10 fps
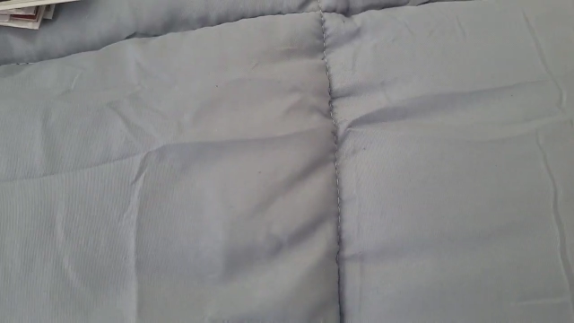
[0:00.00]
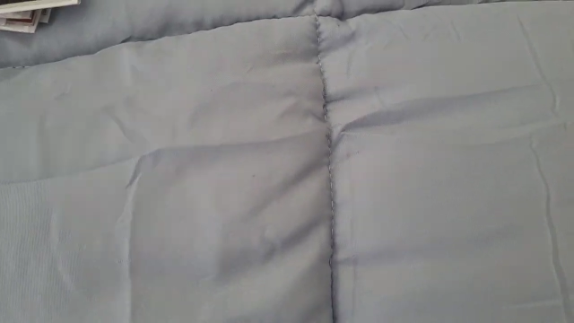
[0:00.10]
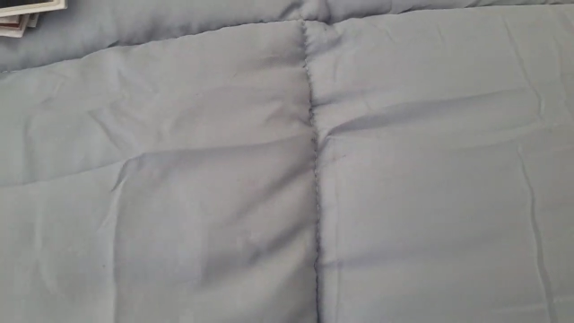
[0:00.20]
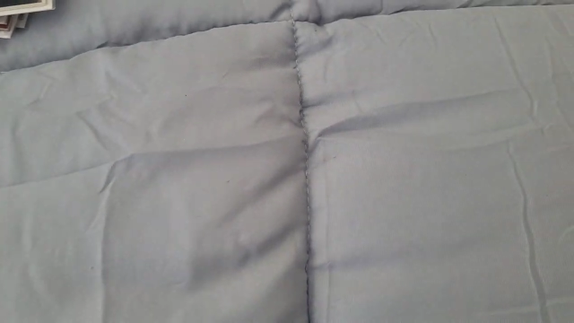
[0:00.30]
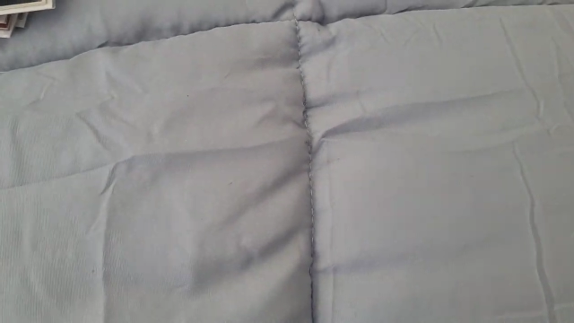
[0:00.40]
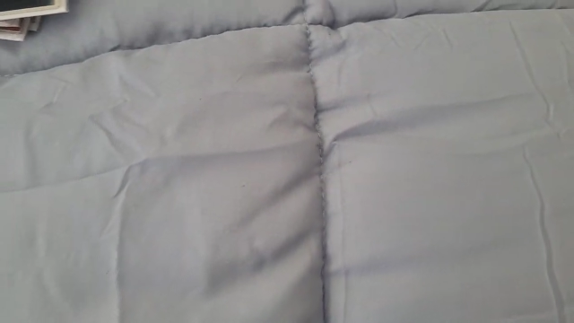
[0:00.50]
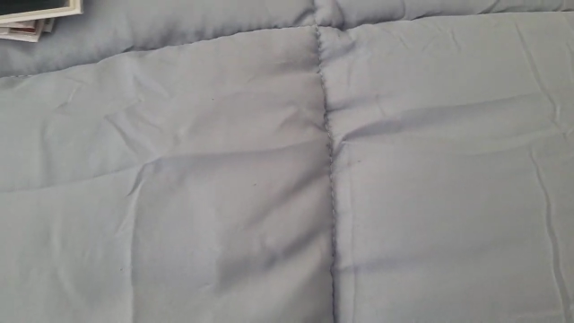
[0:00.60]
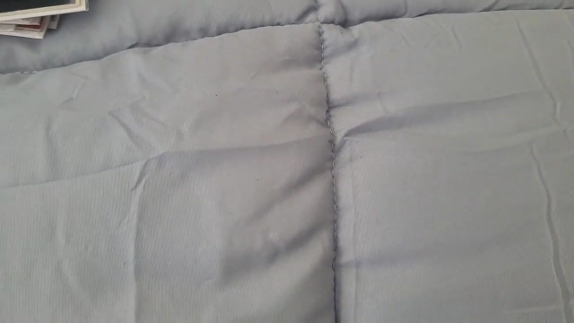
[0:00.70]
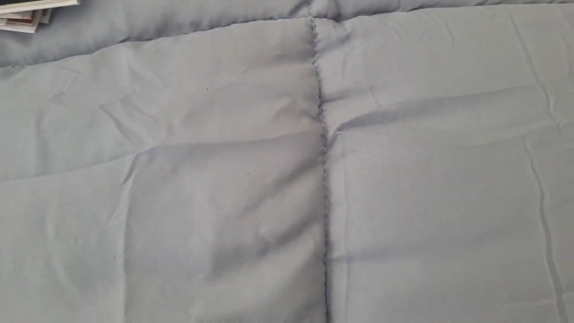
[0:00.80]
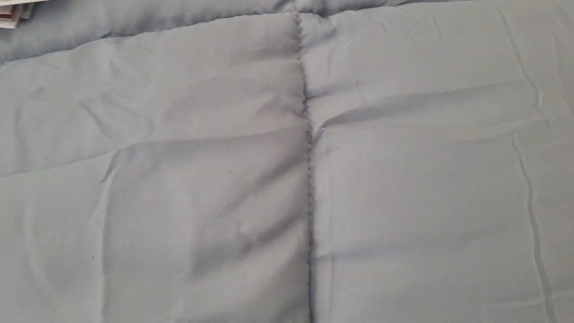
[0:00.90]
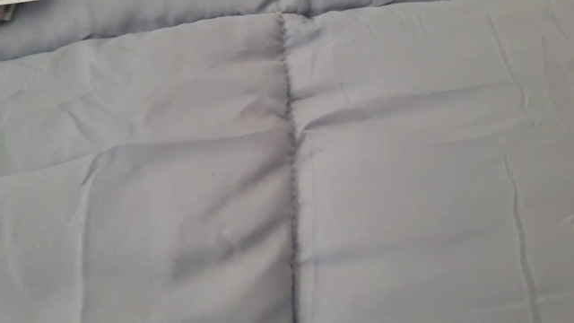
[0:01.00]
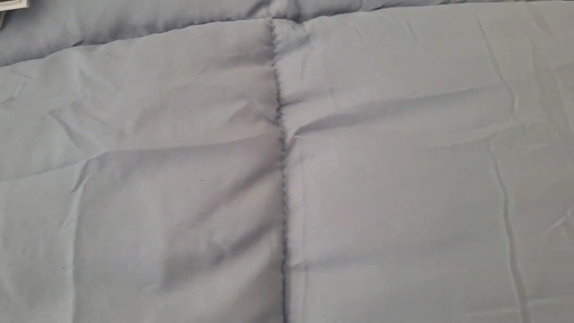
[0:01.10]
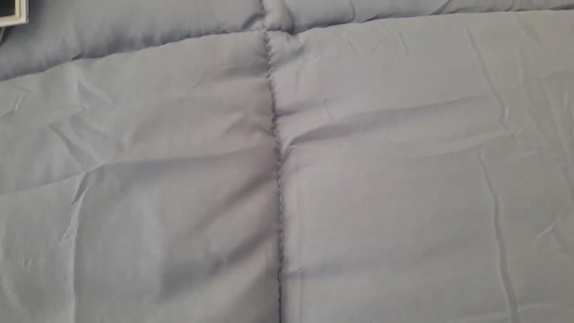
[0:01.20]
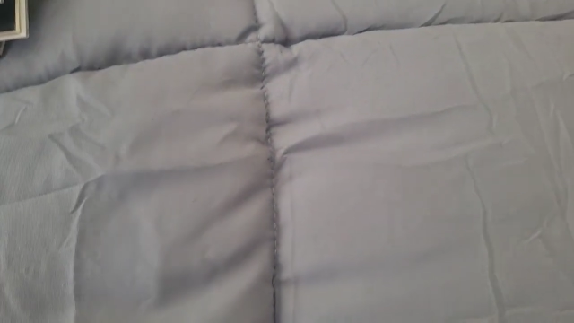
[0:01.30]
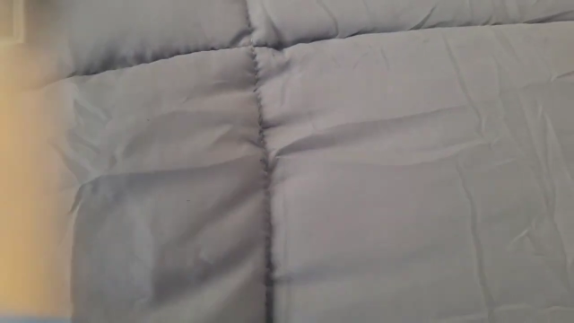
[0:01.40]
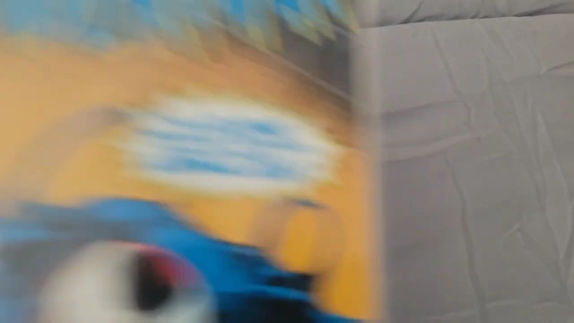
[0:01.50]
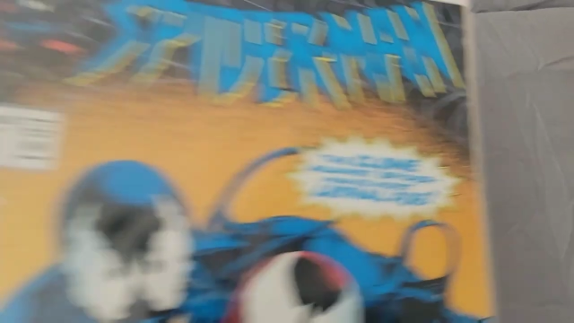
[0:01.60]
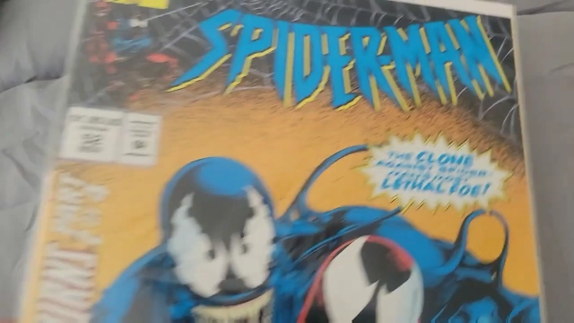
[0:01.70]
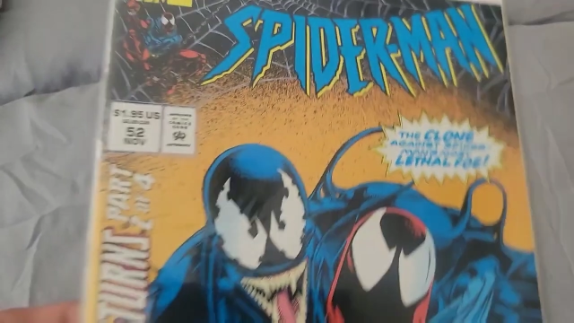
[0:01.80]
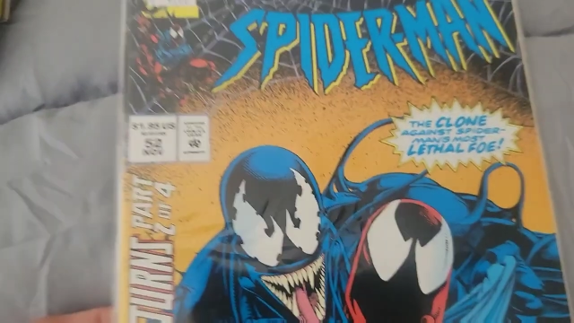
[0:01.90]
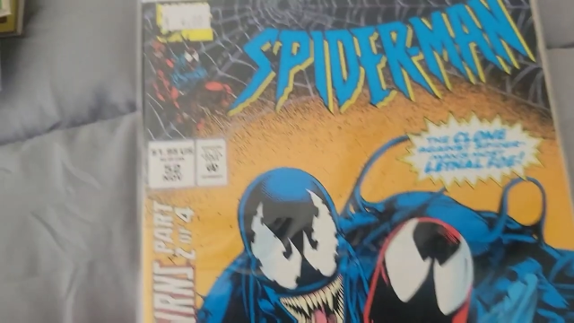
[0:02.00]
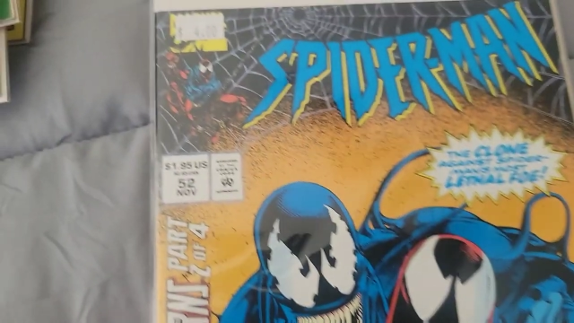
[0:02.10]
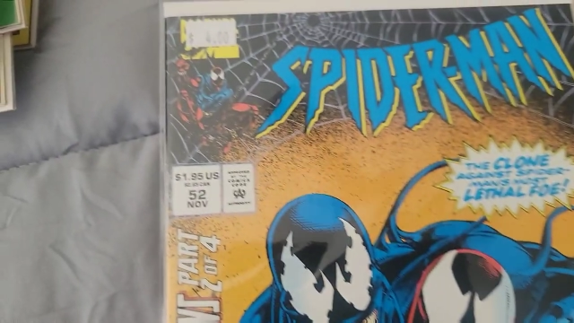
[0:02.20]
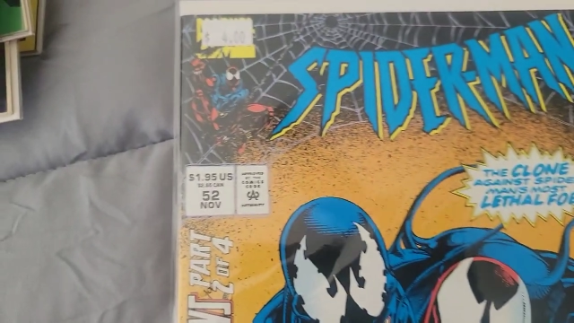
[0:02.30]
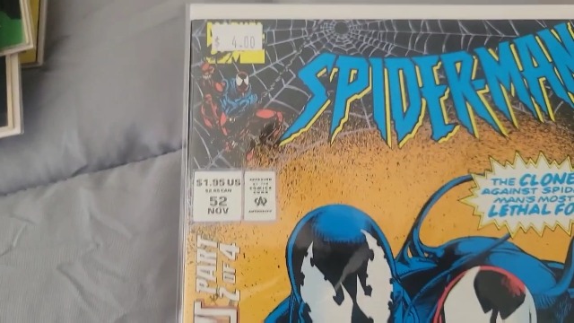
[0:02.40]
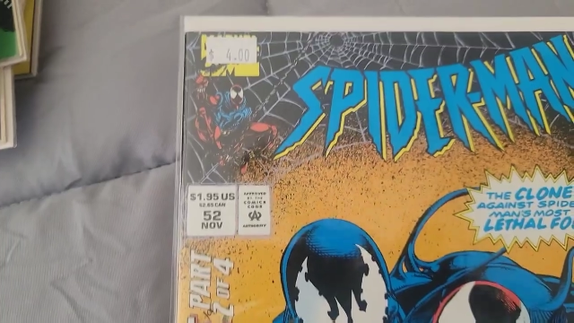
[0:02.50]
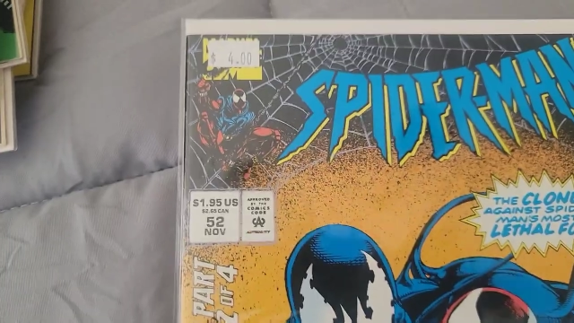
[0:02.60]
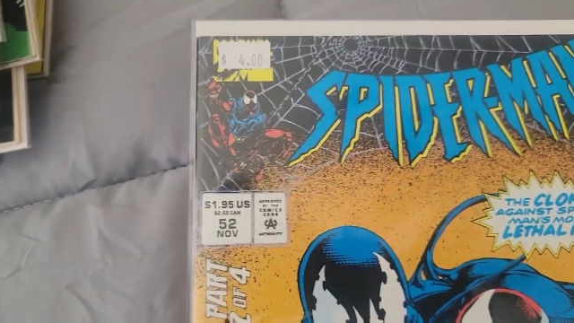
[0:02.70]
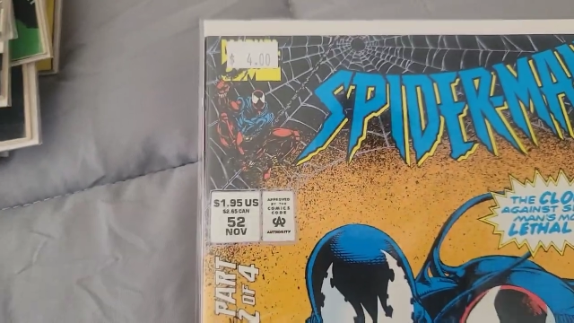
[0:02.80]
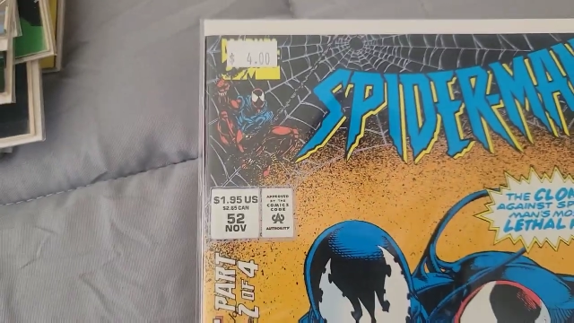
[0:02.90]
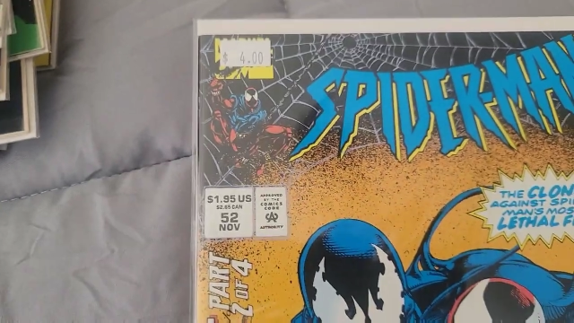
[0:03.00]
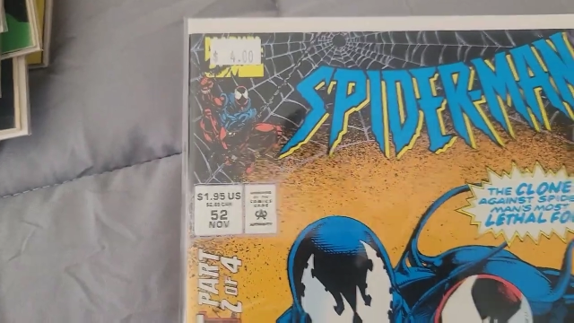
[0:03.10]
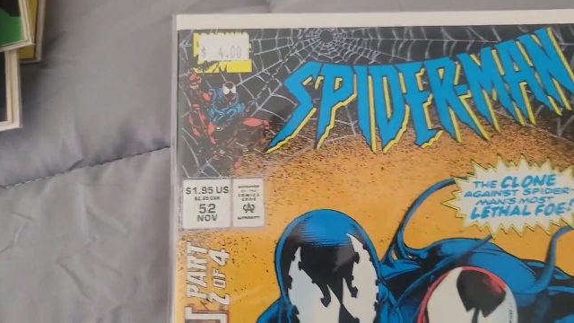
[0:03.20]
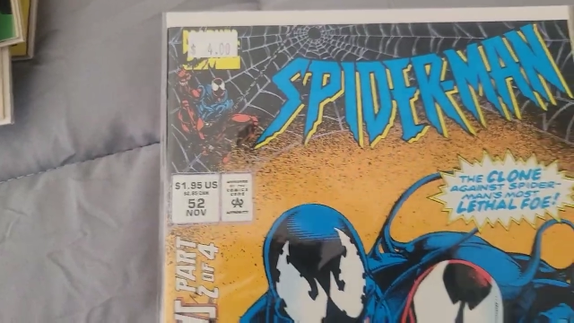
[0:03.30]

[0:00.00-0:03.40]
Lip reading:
No face is visible, so there are no lips to read.